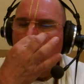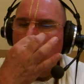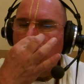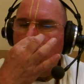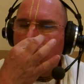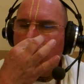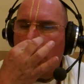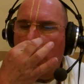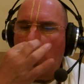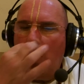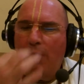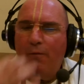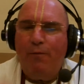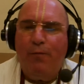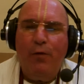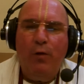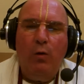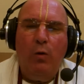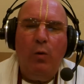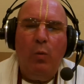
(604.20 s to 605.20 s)
So a
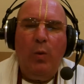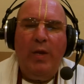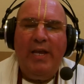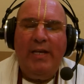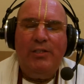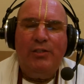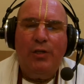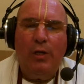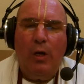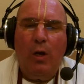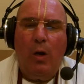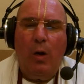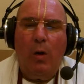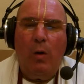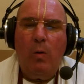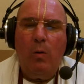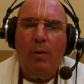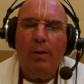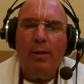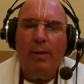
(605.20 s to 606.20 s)
few weeks
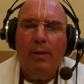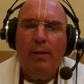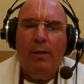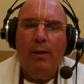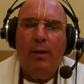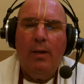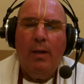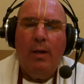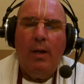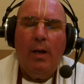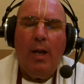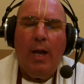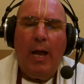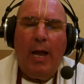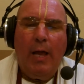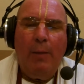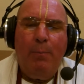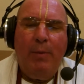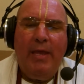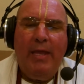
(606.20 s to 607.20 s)
ago,
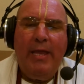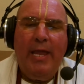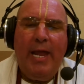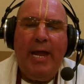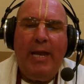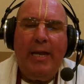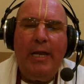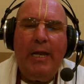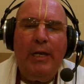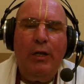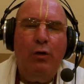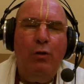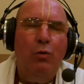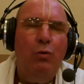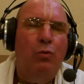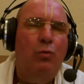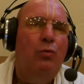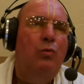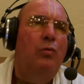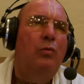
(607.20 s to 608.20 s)
I began a
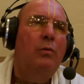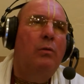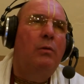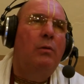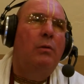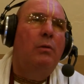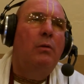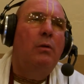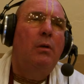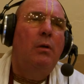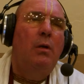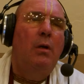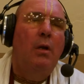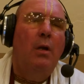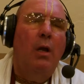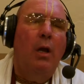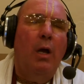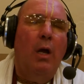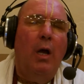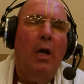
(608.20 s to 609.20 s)
new
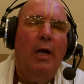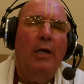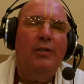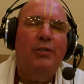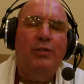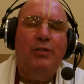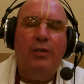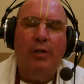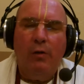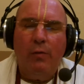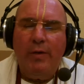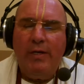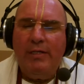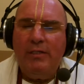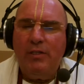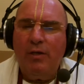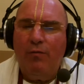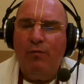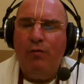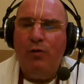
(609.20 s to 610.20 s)

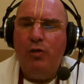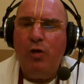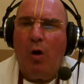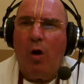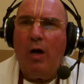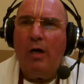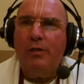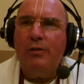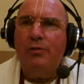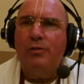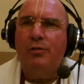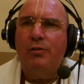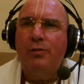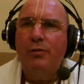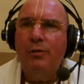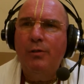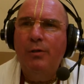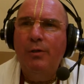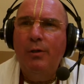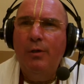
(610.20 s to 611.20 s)
series of talks.
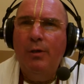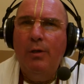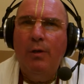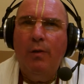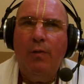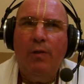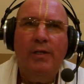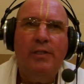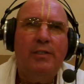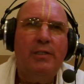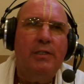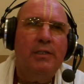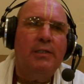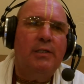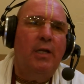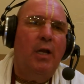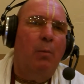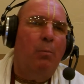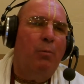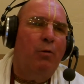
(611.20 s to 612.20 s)
This is
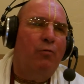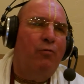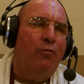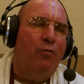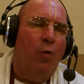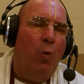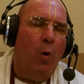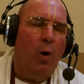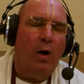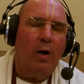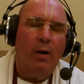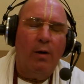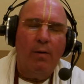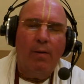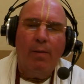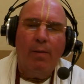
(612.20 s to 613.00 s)
number 4.